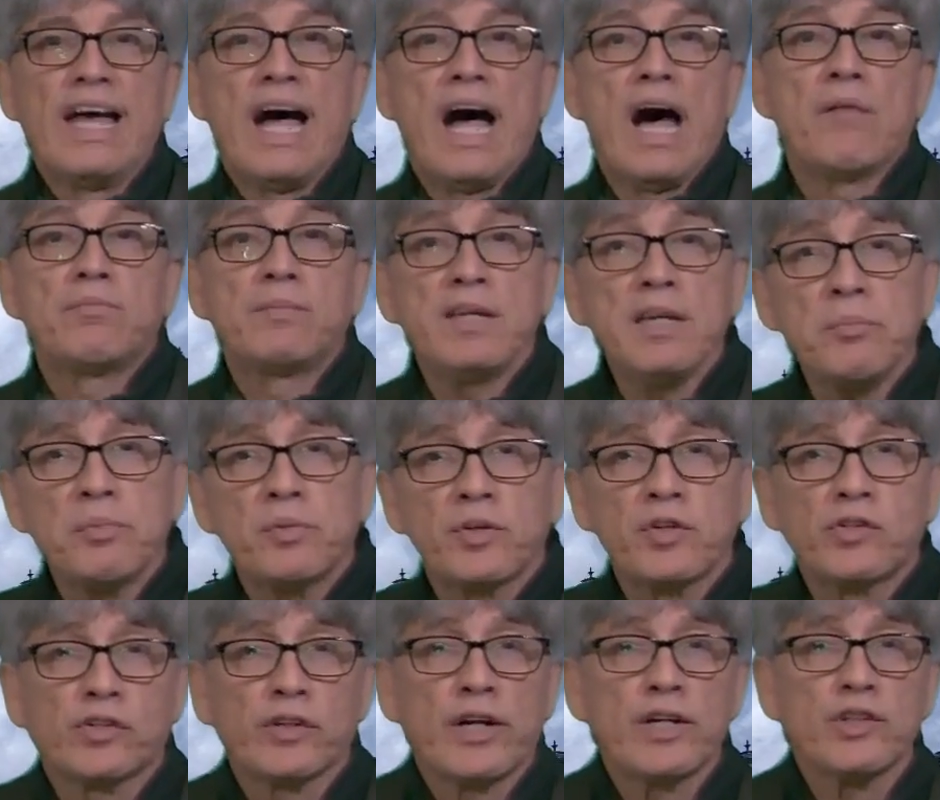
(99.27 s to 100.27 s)
A deep
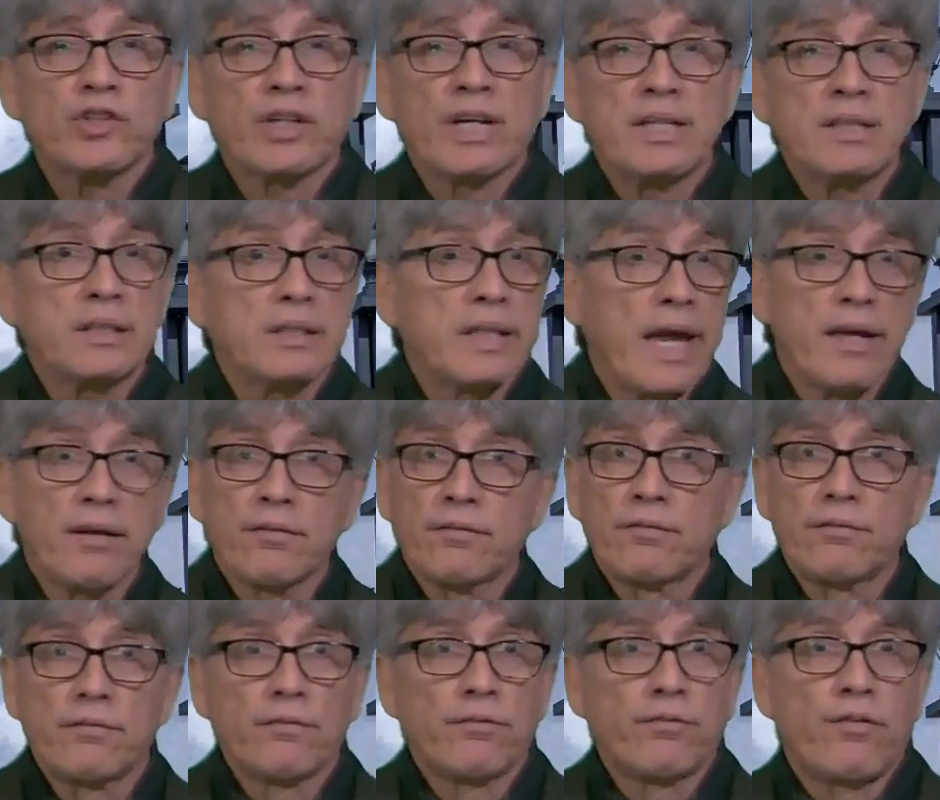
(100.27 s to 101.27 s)
research can take
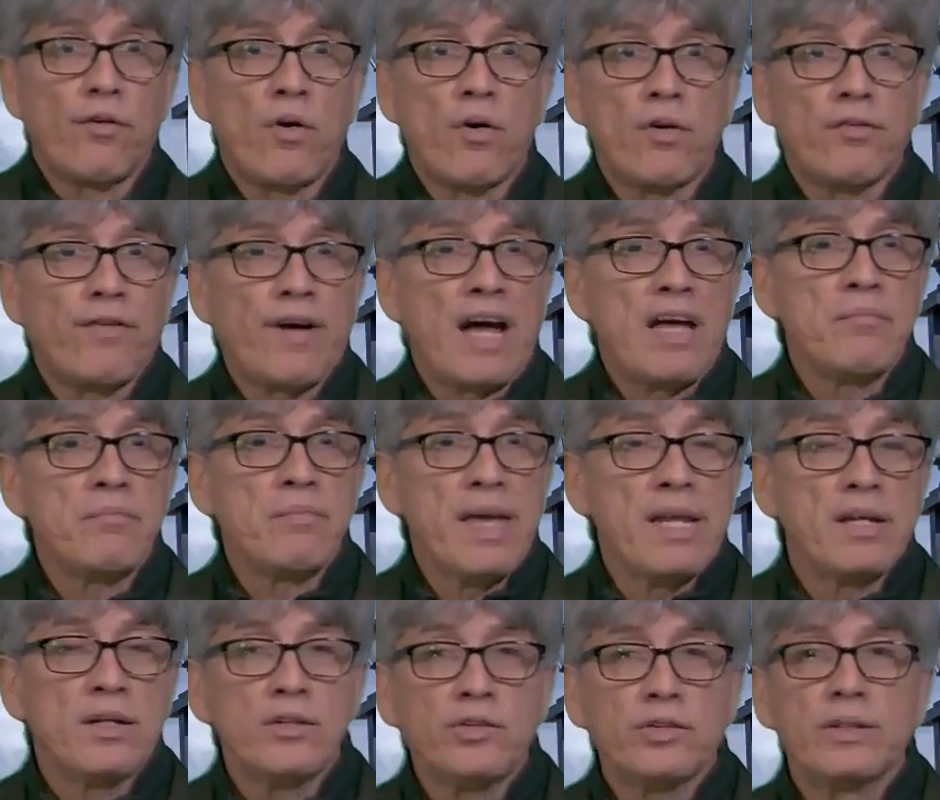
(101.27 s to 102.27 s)
4 or 5
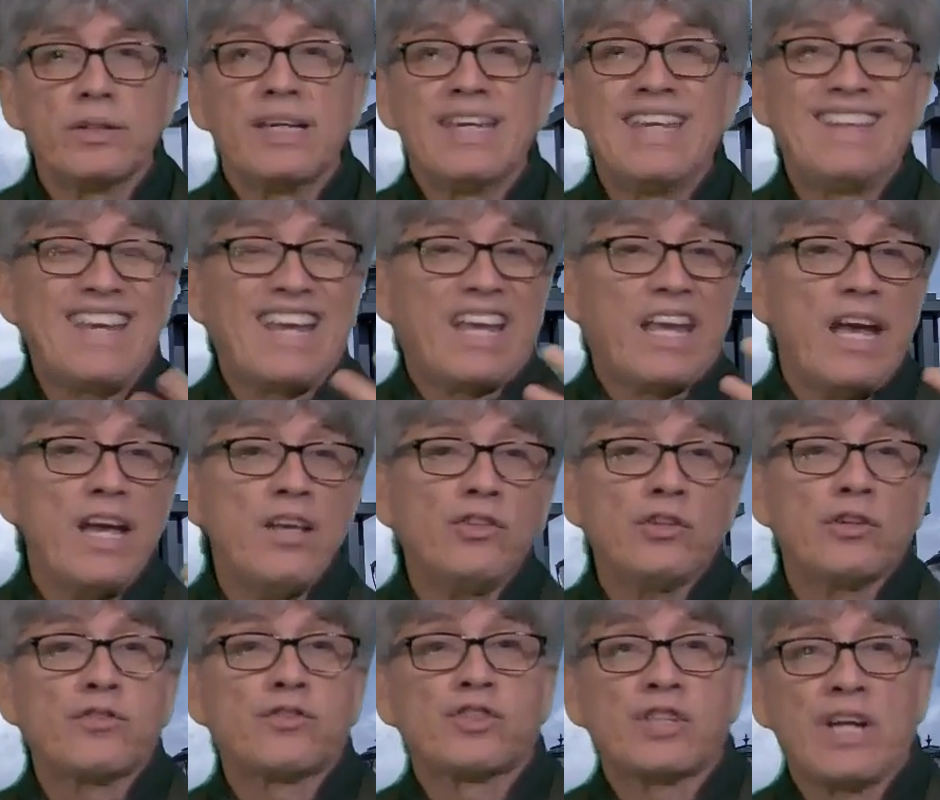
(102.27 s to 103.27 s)
minutes. In the case
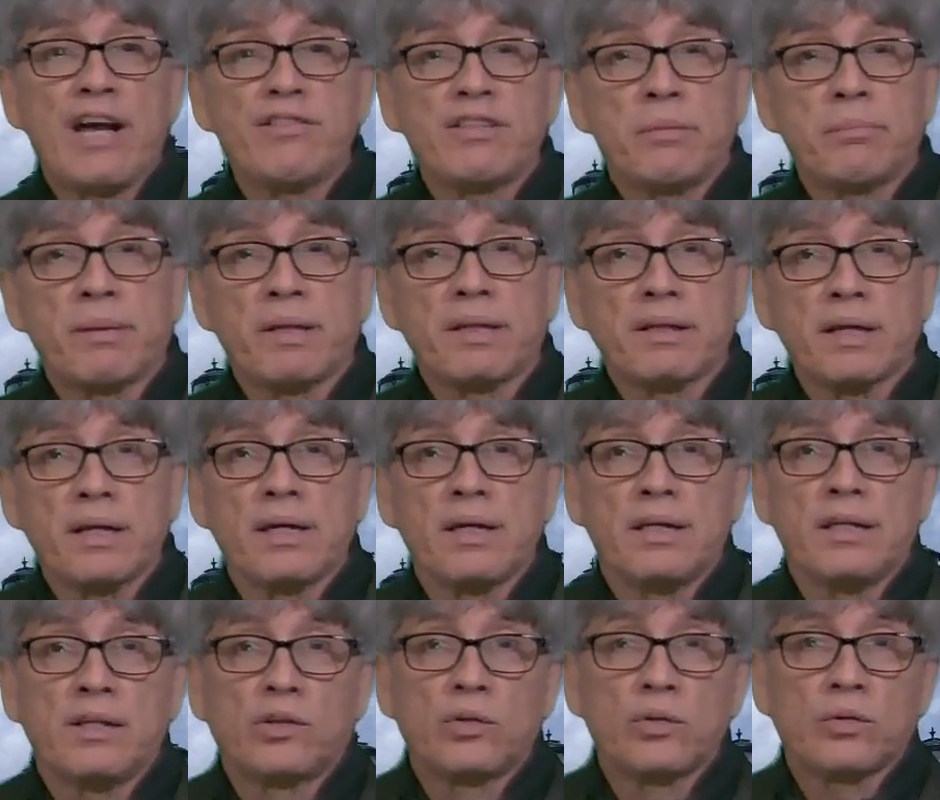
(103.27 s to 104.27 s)
of
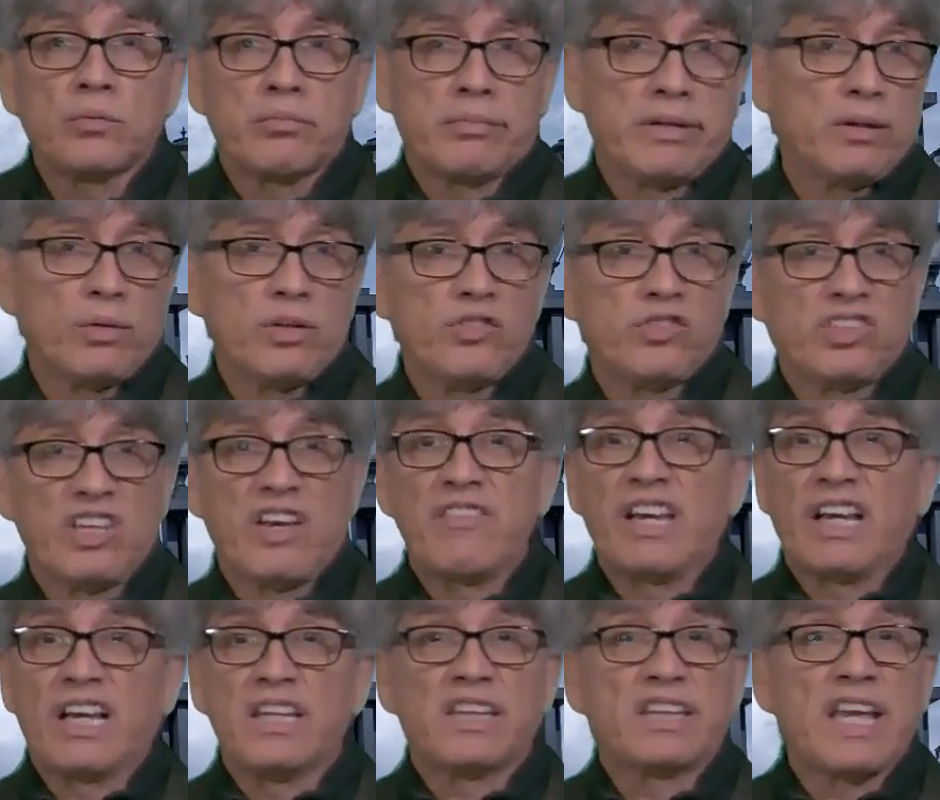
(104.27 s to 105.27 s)
ChapGPT, it took between
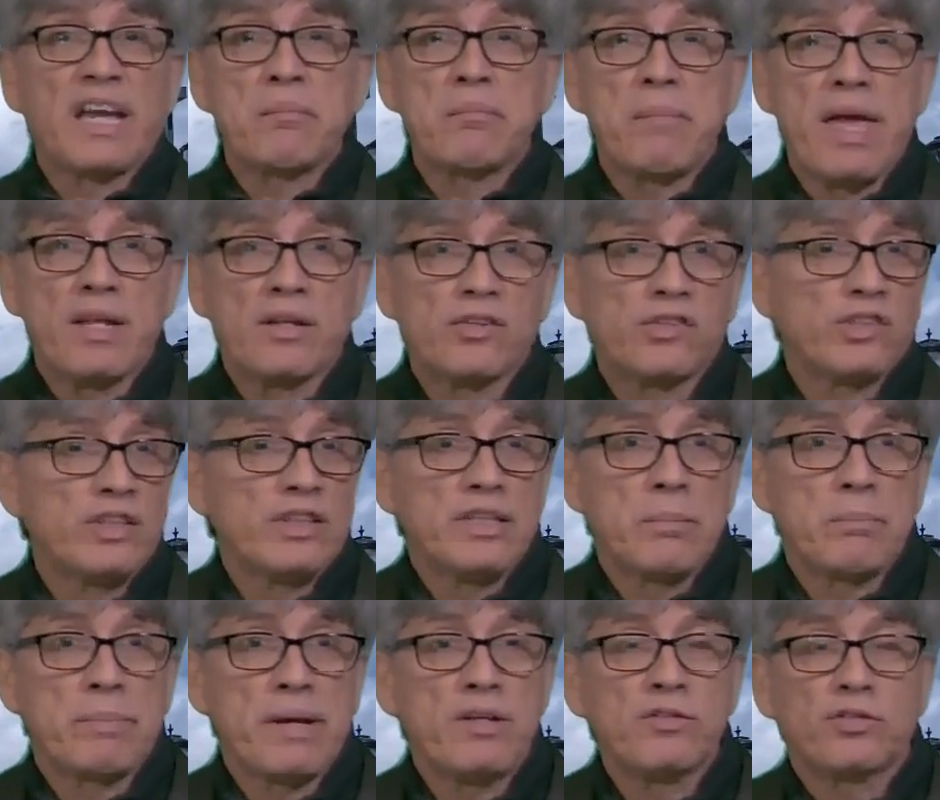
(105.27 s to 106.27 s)
7 and 10 minutes. It
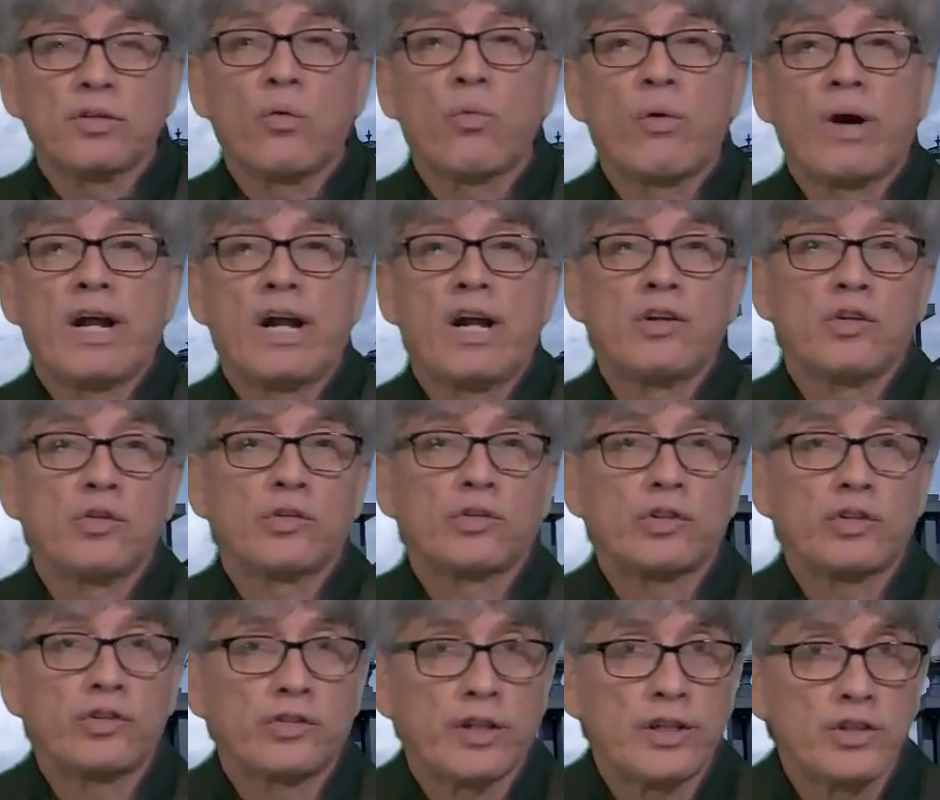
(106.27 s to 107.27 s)
depends on what are you
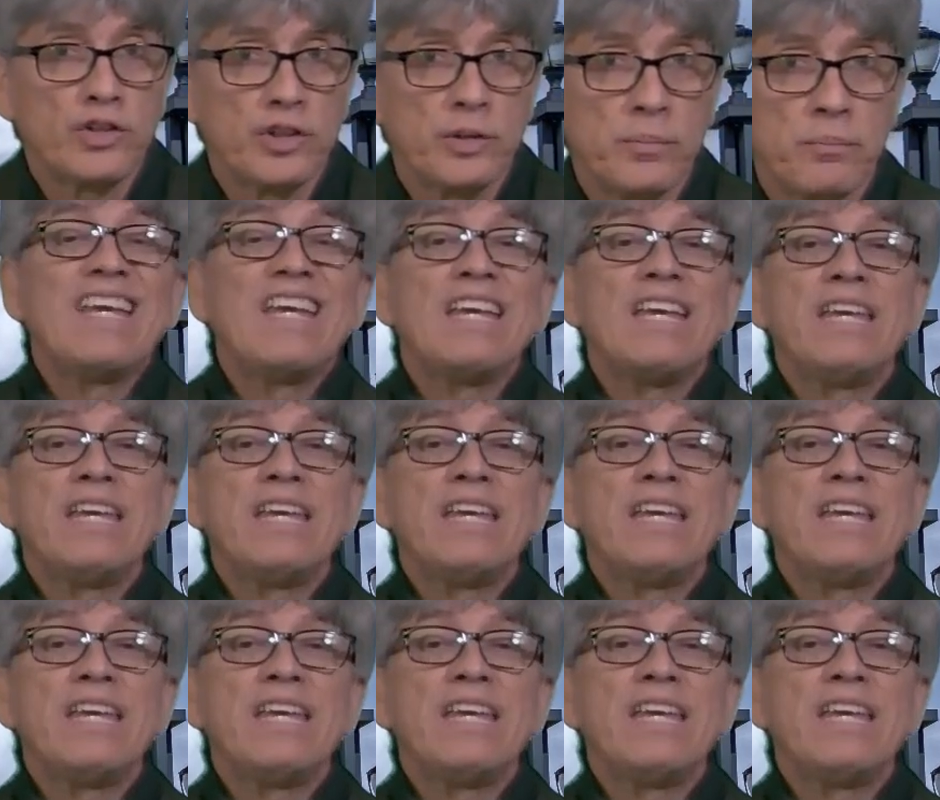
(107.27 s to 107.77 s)
researching.